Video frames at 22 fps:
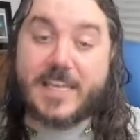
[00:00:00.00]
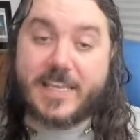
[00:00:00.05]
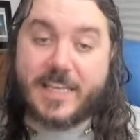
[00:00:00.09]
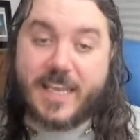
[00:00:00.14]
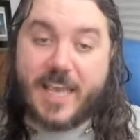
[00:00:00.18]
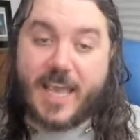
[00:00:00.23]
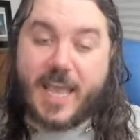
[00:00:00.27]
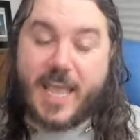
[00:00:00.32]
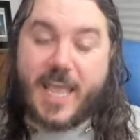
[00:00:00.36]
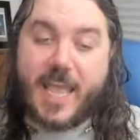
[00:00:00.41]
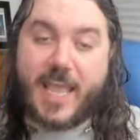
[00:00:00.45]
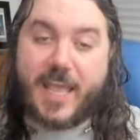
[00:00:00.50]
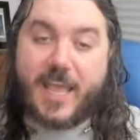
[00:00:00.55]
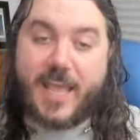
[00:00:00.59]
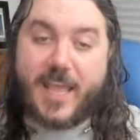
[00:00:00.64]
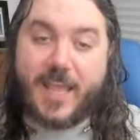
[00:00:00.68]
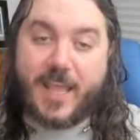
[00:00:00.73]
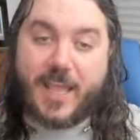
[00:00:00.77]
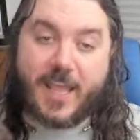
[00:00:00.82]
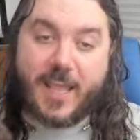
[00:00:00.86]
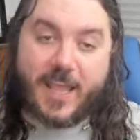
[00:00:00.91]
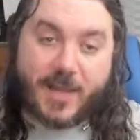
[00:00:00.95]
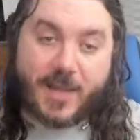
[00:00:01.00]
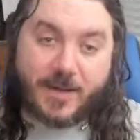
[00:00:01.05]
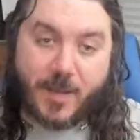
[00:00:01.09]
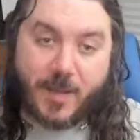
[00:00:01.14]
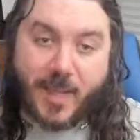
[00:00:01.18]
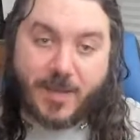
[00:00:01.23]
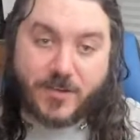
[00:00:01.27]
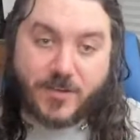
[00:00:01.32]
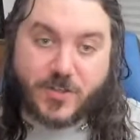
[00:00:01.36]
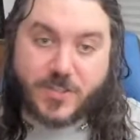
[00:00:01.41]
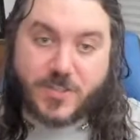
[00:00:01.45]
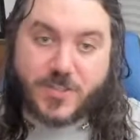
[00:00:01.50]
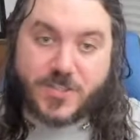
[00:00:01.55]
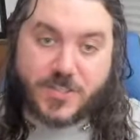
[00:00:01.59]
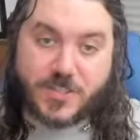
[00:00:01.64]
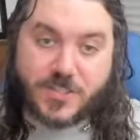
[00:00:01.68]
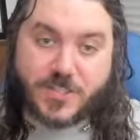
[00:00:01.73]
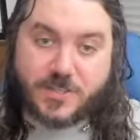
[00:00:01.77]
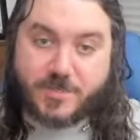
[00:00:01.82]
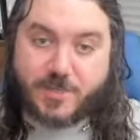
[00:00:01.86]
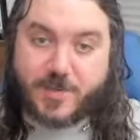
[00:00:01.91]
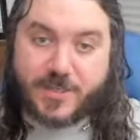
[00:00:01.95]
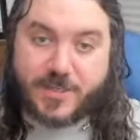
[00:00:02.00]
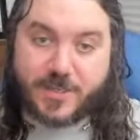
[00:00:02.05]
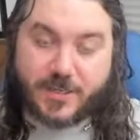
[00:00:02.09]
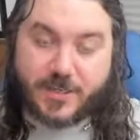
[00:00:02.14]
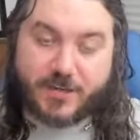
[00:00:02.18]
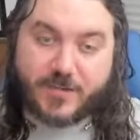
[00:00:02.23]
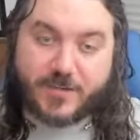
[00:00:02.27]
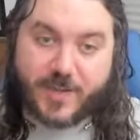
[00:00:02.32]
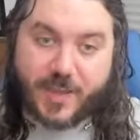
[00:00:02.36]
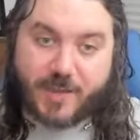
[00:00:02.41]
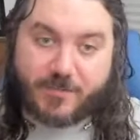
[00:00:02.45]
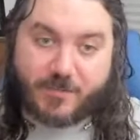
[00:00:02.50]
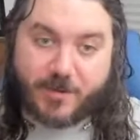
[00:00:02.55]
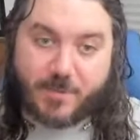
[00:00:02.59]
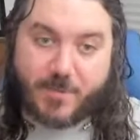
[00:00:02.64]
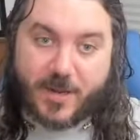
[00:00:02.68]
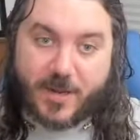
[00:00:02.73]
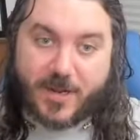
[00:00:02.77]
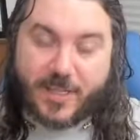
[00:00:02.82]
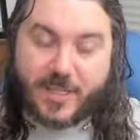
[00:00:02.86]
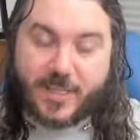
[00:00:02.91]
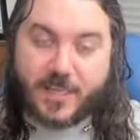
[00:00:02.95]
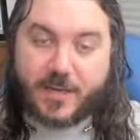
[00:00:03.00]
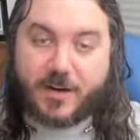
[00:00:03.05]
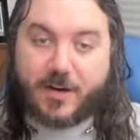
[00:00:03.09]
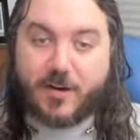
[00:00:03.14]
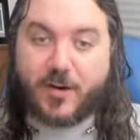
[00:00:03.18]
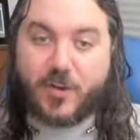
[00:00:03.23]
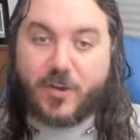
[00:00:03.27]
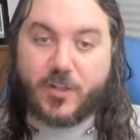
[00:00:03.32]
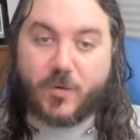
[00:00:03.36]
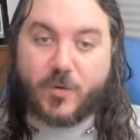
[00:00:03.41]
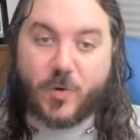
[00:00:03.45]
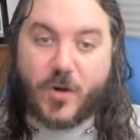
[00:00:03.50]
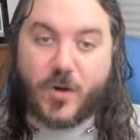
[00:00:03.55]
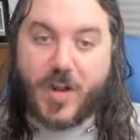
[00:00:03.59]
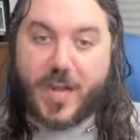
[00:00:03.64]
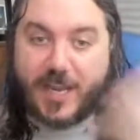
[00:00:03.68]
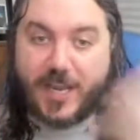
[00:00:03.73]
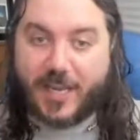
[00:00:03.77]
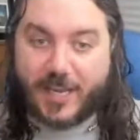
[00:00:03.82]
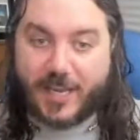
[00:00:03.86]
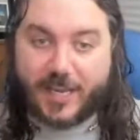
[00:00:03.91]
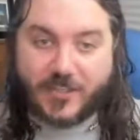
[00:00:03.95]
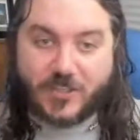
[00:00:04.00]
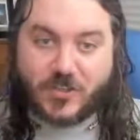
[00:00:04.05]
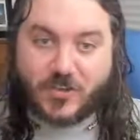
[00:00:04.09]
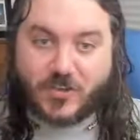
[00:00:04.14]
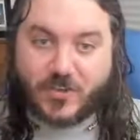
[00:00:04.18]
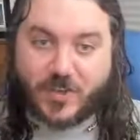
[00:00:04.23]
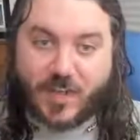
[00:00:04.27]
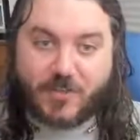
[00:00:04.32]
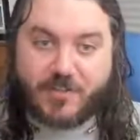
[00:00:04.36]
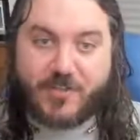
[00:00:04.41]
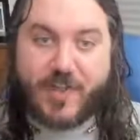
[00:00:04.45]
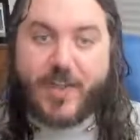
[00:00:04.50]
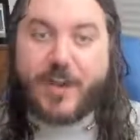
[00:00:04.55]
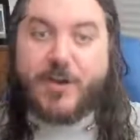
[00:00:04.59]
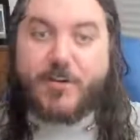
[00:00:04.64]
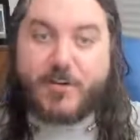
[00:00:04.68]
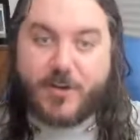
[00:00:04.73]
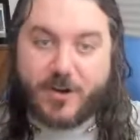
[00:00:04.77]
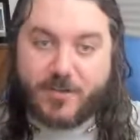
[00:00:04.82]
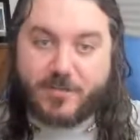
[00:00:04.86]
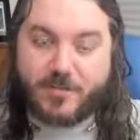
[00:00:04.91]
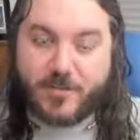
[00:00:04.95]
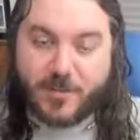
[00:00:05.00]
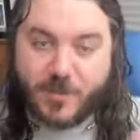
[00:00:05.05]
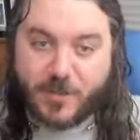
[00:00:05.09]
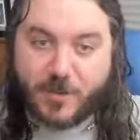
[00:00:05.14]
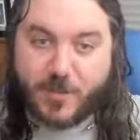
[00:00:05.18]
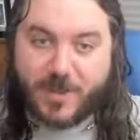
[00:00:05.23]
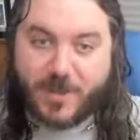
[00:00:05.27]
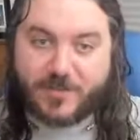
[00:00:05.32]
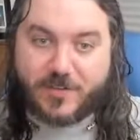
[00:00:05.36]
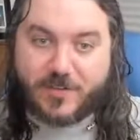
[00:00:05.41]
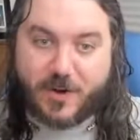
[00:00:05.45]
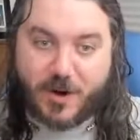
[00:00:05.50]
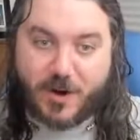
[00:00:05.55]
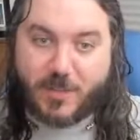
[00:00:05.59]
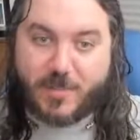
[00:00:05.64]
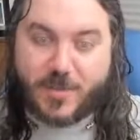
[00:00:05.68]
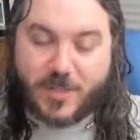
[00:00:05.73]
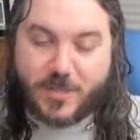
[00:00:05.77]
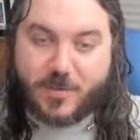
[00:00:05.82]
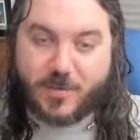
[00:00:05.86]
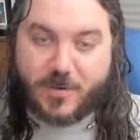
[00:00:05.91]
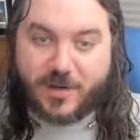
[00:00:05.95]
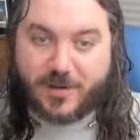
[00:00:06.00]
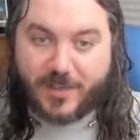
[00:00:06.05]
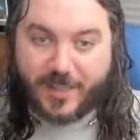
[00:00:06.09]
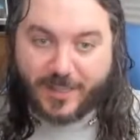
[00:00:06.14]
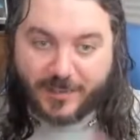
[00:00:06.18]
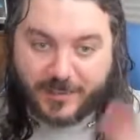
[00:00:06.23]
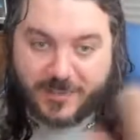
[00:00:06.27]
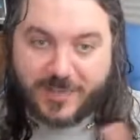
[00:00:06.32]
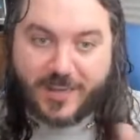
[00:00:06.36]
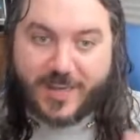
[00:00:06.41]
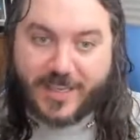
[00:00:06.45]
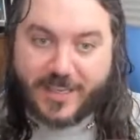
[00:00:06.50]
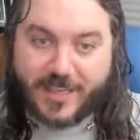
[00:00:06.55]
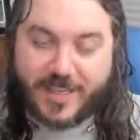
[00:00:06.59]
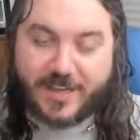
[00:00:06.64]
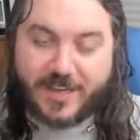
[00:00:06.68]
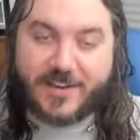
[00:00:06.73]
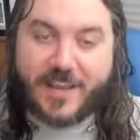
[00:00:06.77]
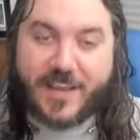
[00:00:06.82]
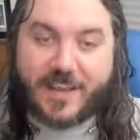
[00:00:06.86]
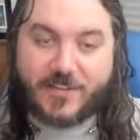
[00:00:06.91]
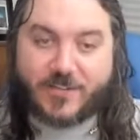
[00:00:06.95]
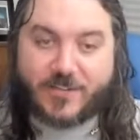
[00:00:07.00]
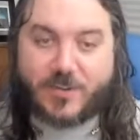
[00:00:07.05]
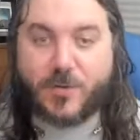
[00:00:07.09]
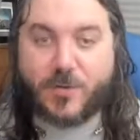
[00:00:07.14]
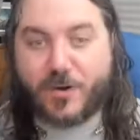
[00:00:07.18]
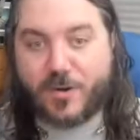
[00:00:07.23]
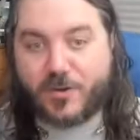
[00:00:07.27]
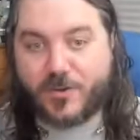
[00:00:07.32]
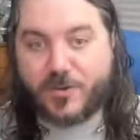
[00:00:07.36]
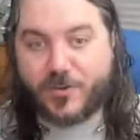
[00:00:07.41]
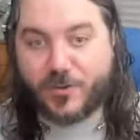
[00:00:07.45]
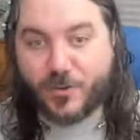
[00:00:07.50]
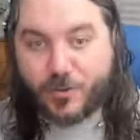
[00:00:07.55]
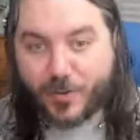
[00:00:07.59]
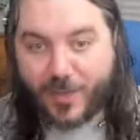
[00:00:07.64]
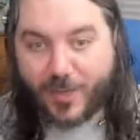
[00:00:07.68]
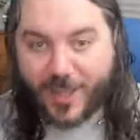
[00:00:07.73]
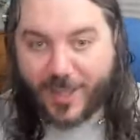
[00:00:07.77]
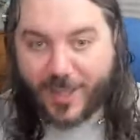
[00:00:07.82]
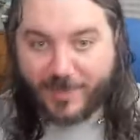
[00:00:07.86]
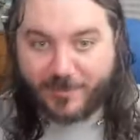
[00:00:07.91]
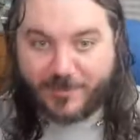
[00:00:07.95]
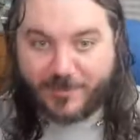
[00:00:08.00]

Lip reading: Yeah, and just to be clear to everybody here, you were not like just a veteran of the U.S. Army. You weren't like sitting at a desk. You were a 2-time